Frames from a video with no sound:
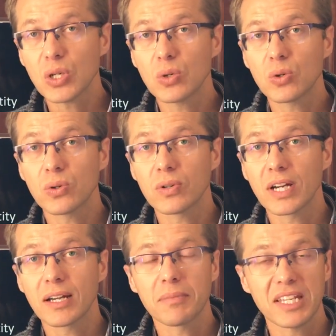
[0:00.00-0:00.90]
or
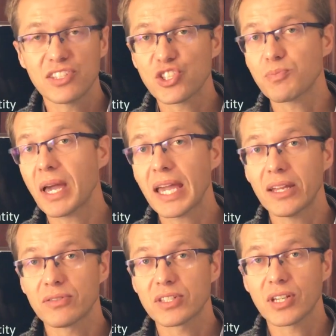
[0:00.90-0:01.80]
um, in Spain
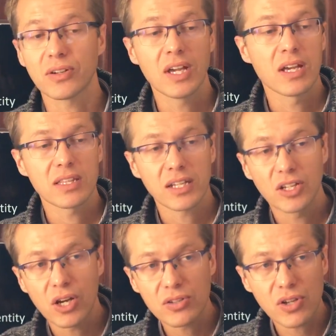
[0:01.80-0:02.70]
or so that
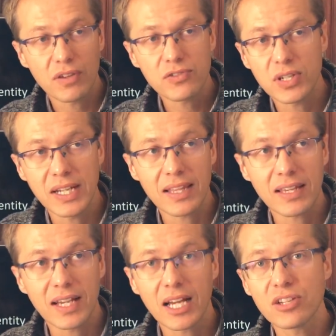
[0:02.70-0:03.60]
goes off to another
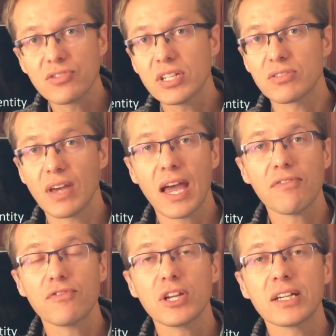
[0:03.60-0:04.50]
country, to
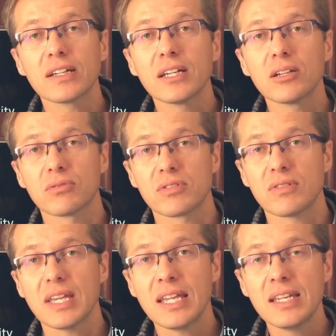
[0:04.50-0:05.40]
Africa or
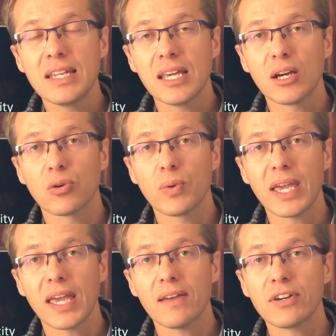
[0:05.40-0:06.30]
to India or
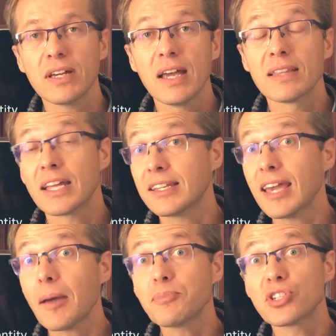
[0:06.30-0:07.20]
wherever, that
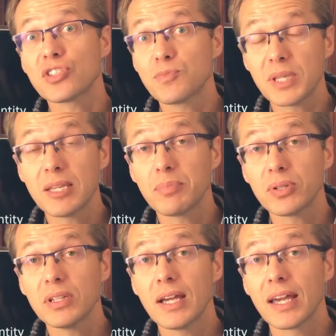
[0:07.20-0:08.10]
captures
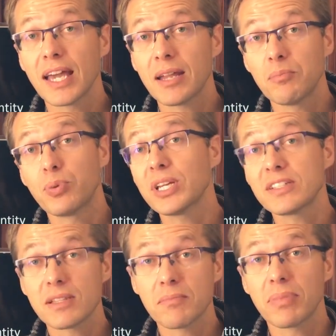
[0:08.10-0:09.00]
people and brings
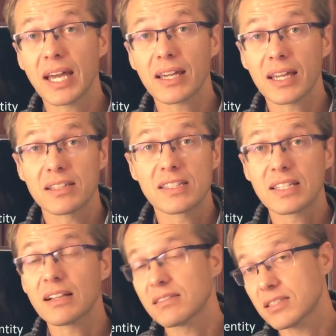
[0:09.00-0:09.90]
them back and
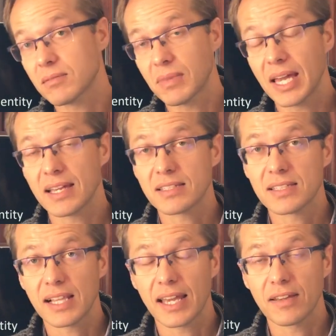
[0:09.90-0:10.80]
sells them as
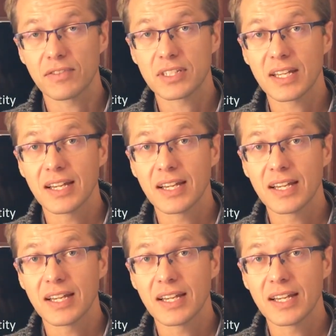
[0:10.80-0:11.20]
slaves.